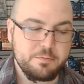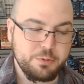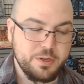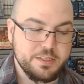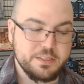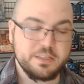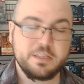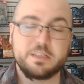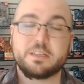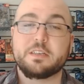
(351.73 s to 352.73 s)
Plus,
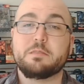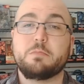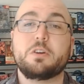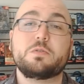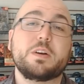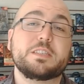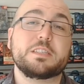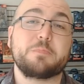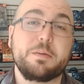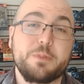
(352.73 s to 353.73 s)
Modern
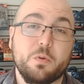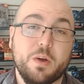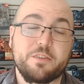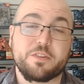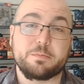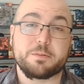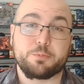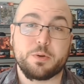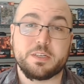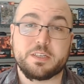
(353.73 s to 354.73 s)
Horizons might be a way for them to
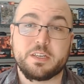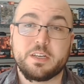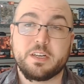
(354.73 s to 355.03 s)
print